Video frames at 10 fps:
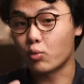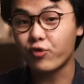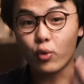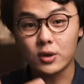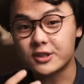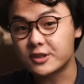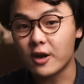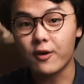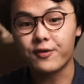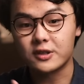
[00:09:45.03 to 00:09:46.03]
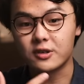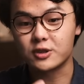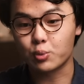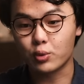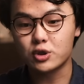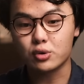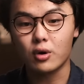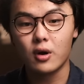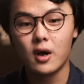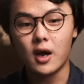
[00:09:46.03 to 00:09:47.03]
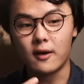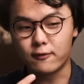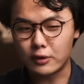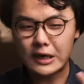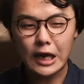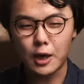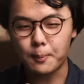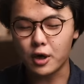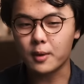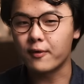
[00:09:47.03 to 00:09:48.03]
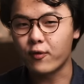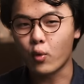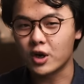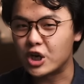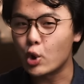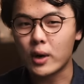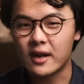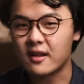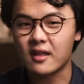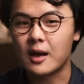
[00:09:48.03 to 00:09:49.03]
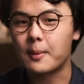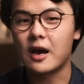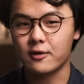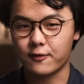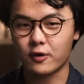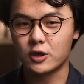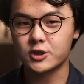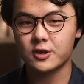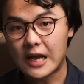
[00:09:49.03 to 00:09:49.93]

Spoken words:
force yourself into this ritual of reading a book before knowing anything about it first.